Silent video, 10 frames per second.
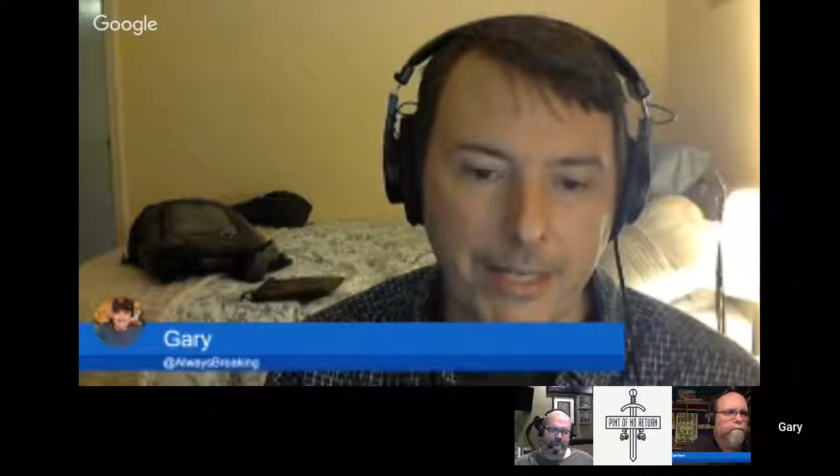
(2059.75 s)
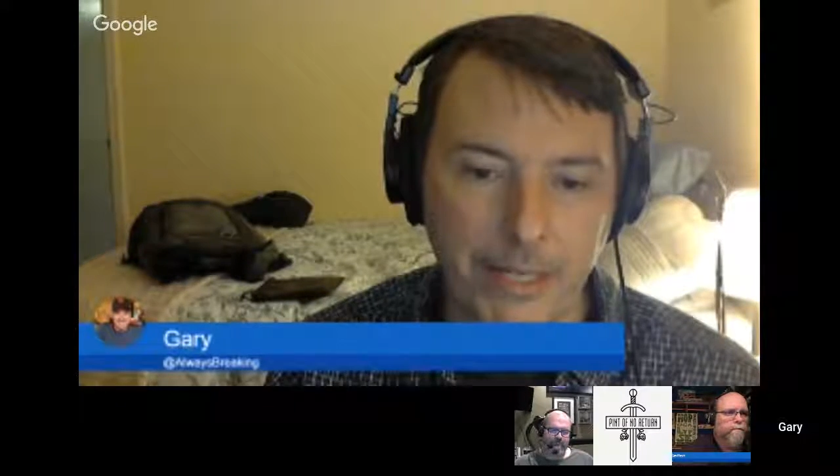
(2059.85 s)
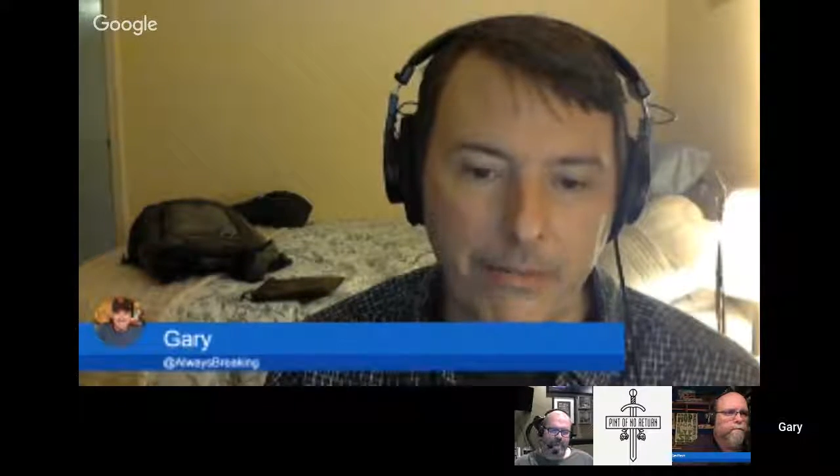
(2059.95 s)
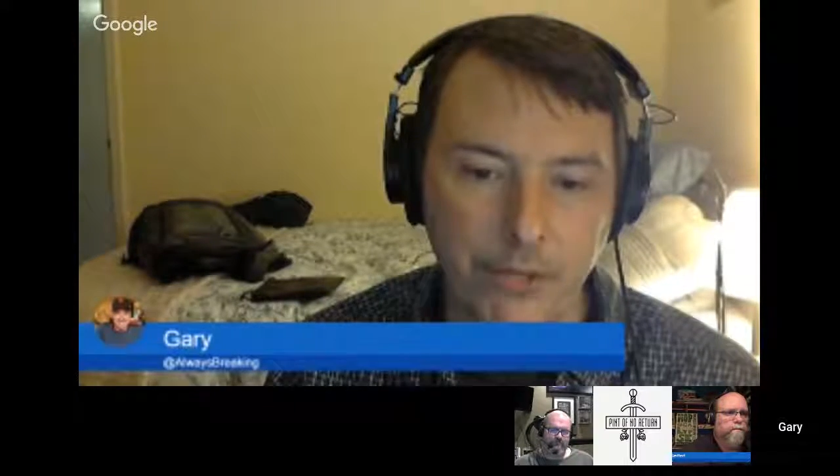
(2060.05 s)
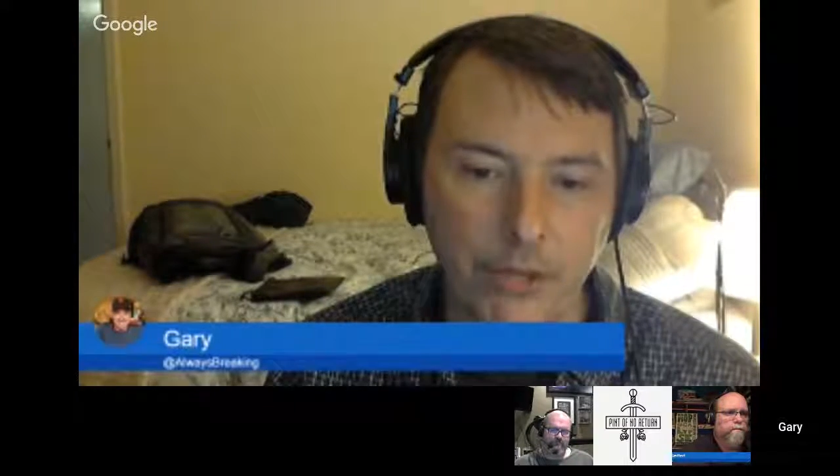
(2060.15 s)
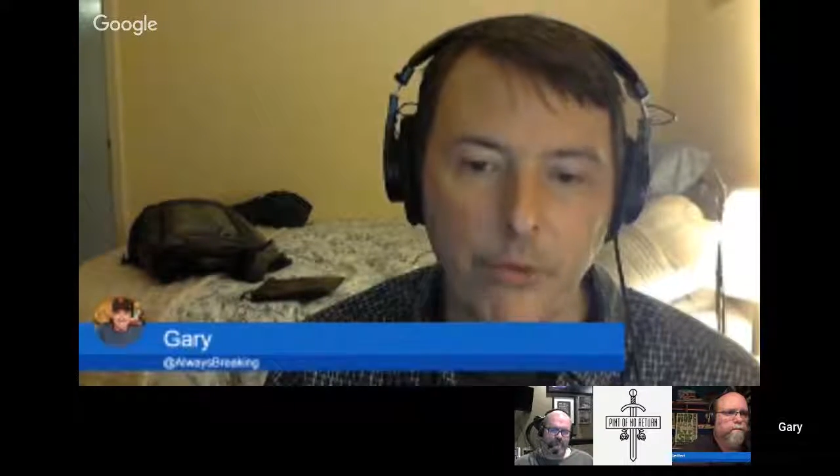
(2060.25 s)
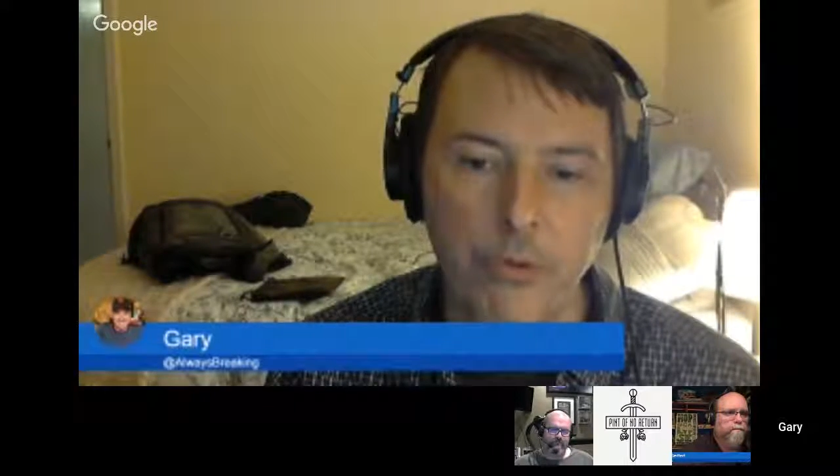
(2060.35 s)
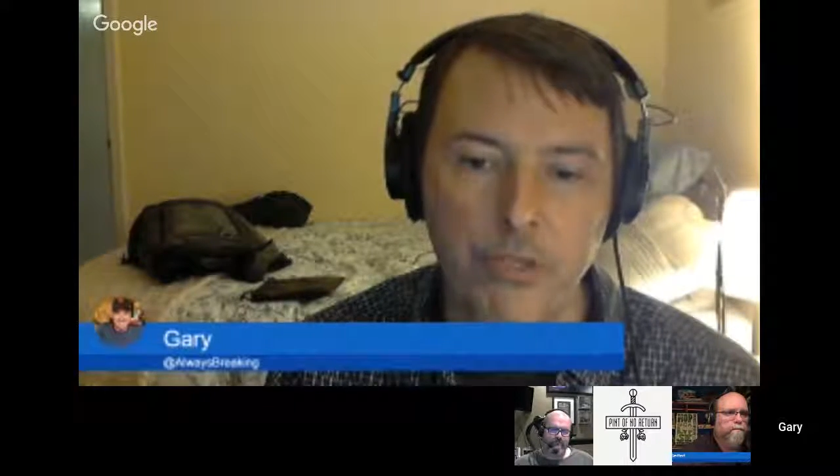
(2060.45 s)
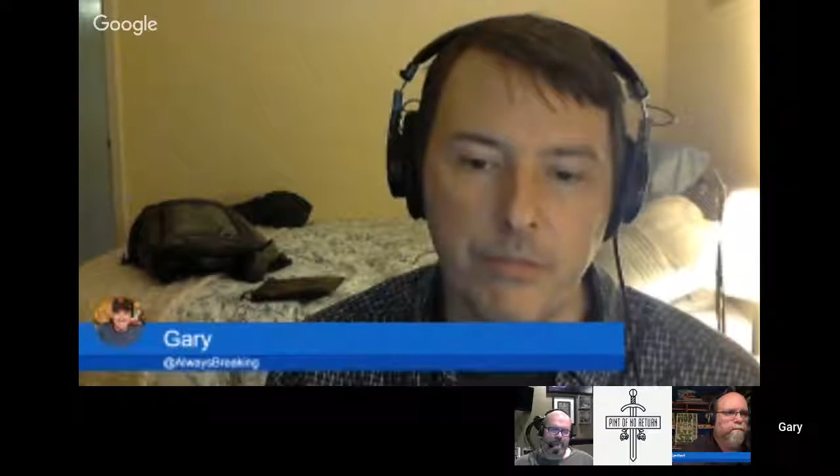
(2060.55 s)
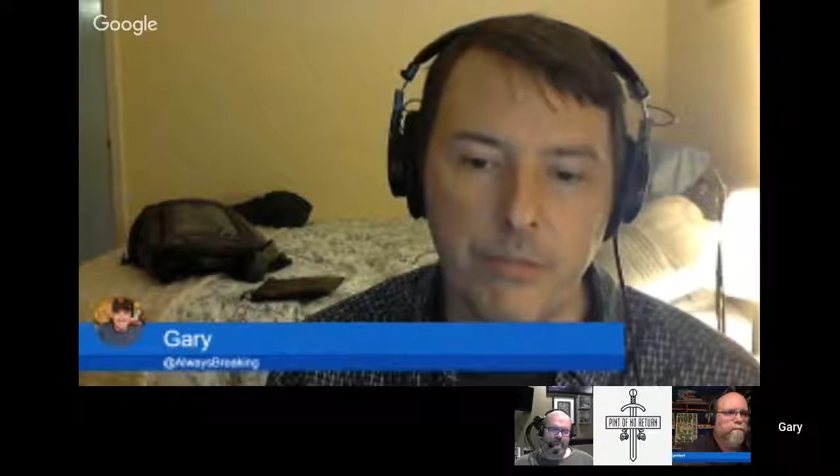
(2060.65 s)
they didn't even
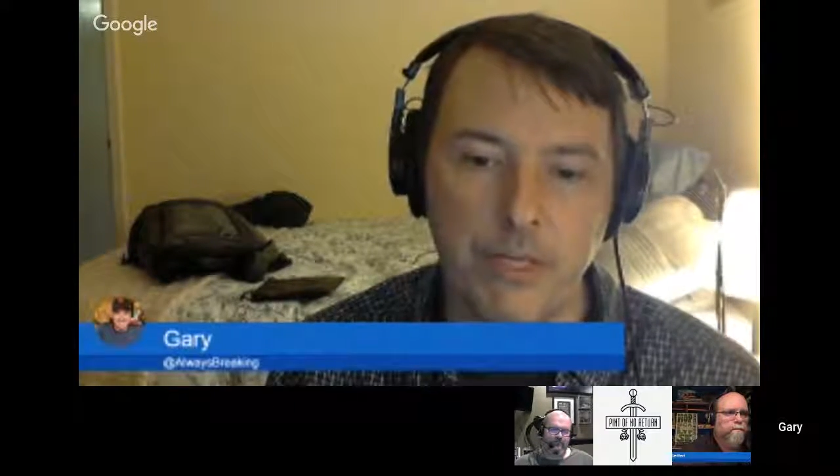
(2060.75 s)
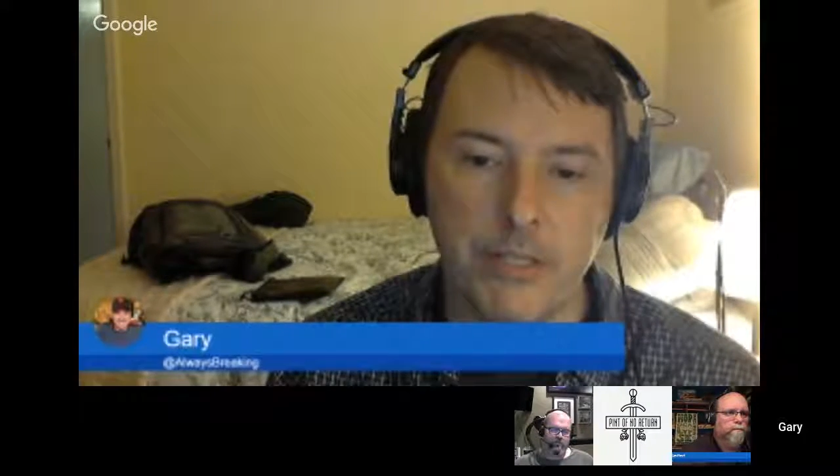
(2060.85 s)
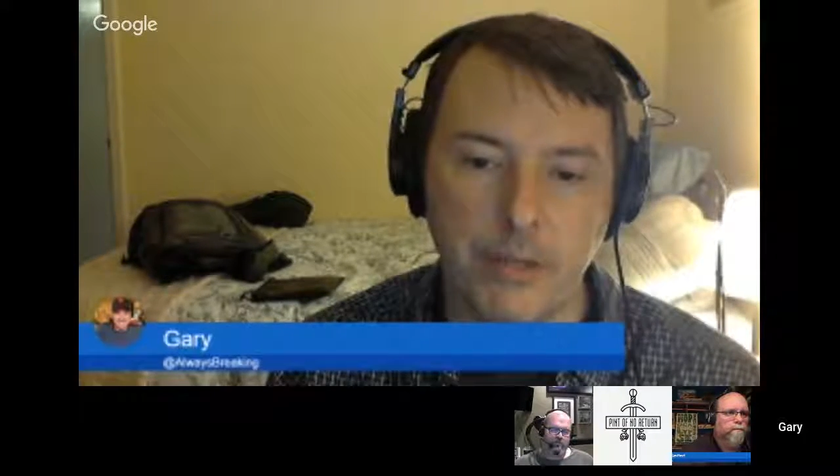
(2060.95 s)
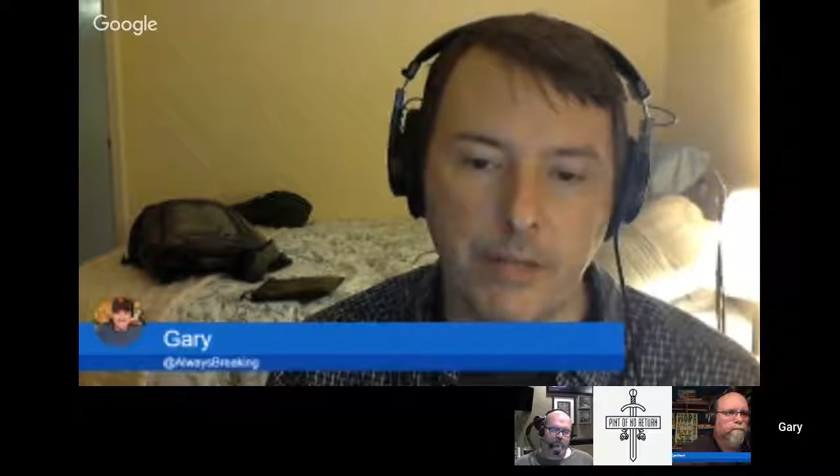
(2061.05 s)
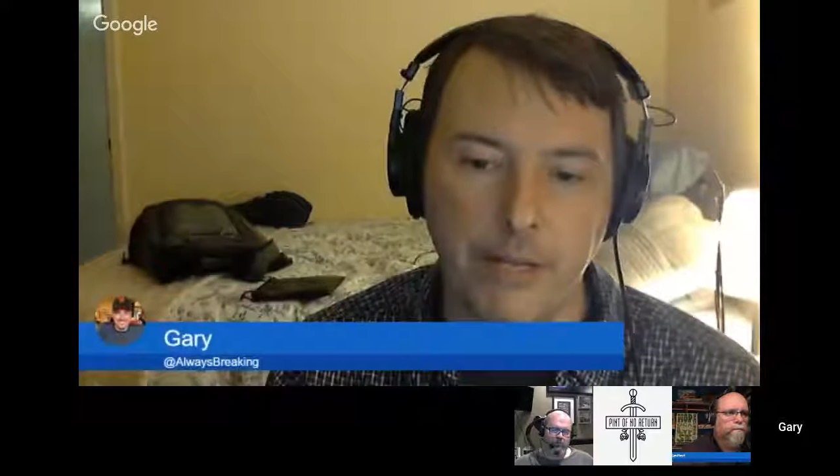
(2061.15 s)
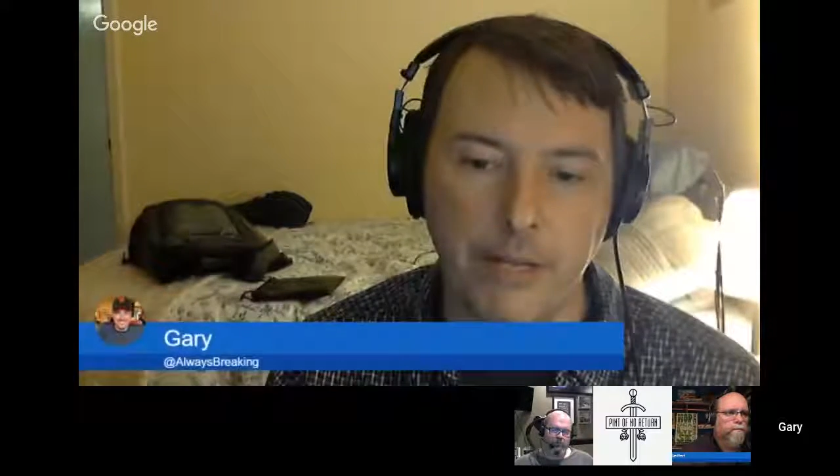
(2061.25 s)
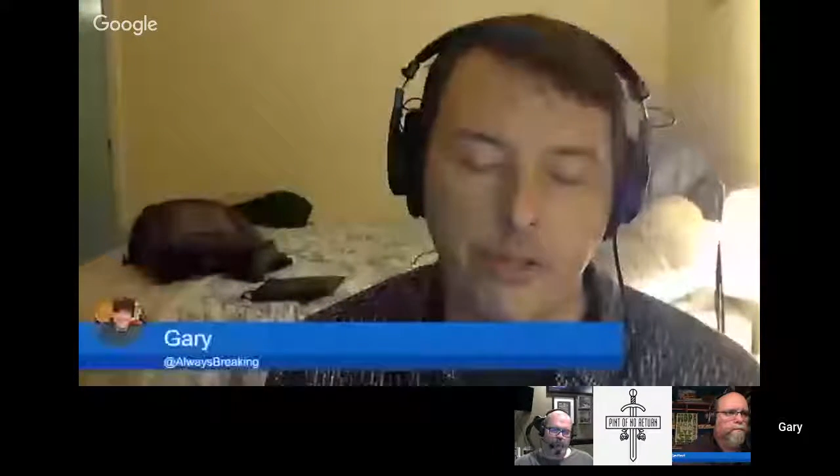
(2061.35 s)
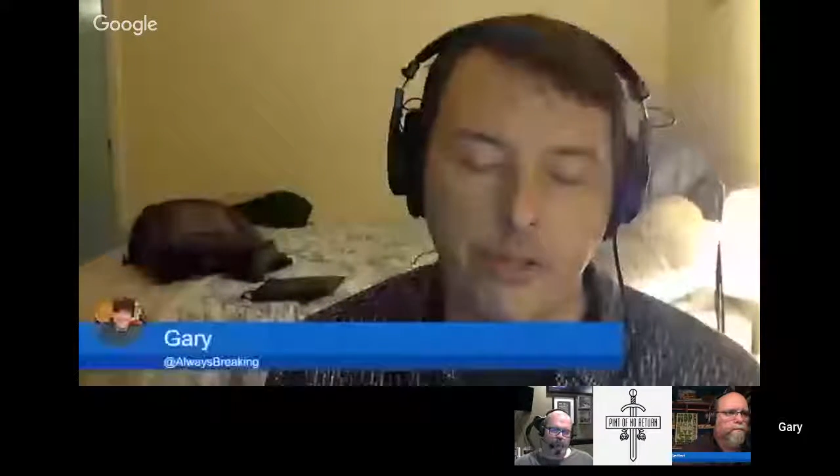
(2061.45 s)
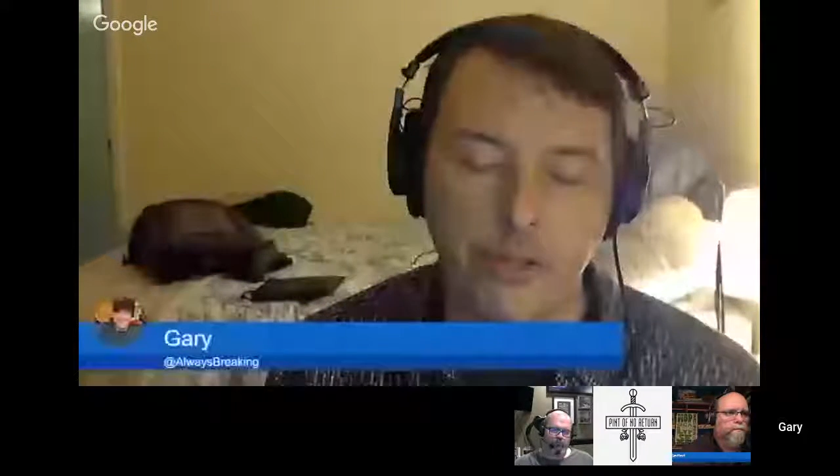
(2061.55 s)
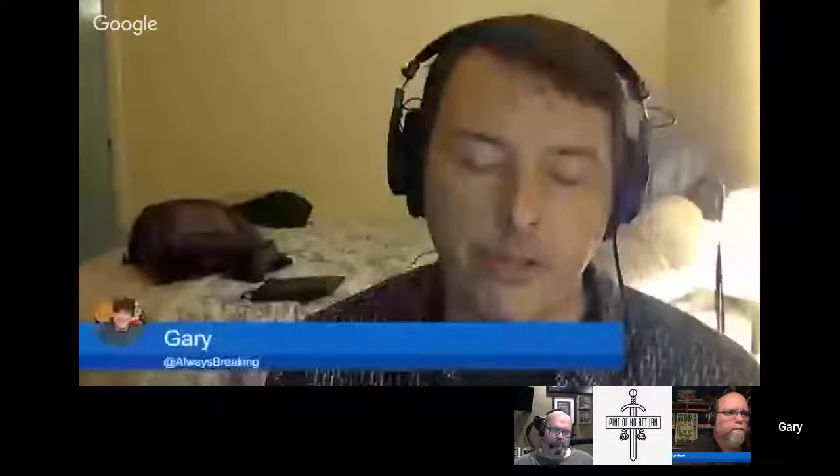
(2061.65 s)
notice it because it left at
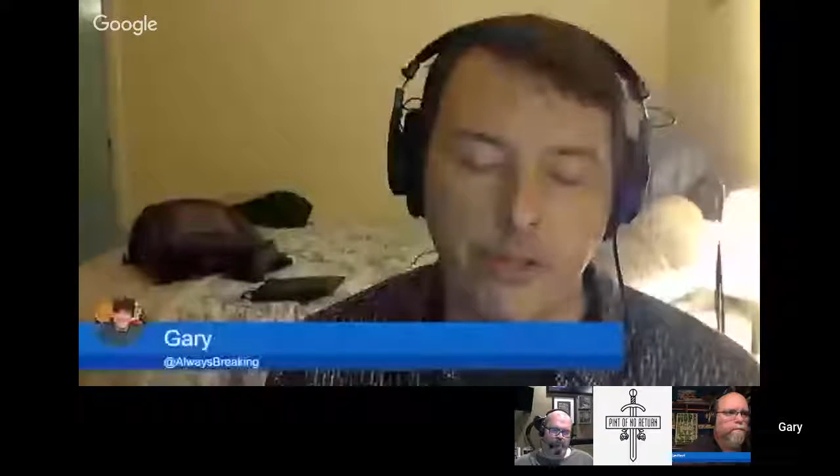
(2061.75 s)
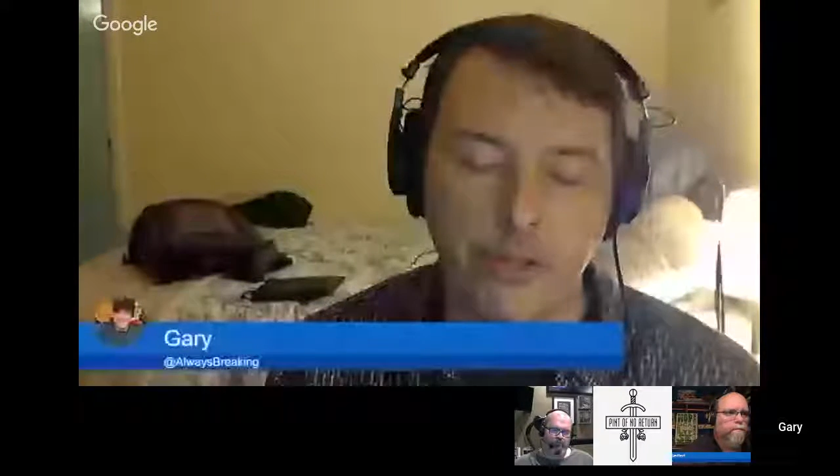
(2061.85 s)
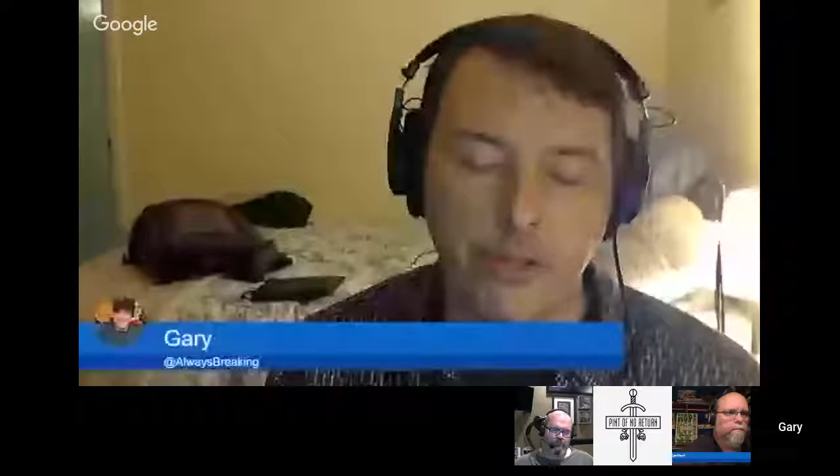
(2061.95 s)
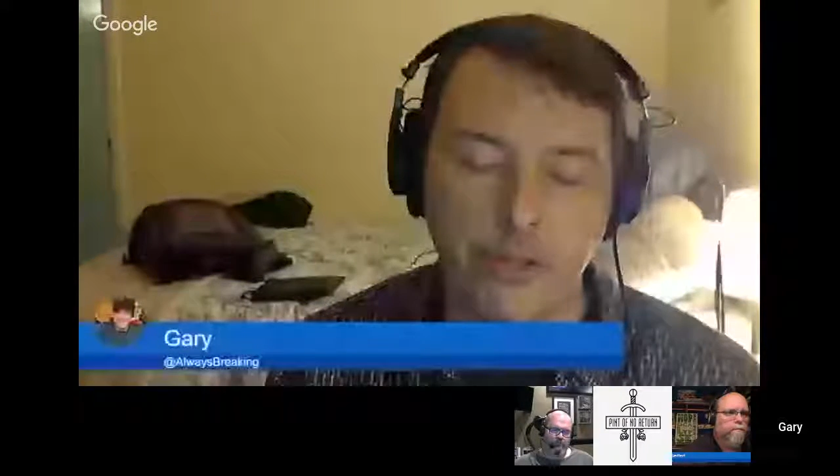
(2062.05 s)
light speed.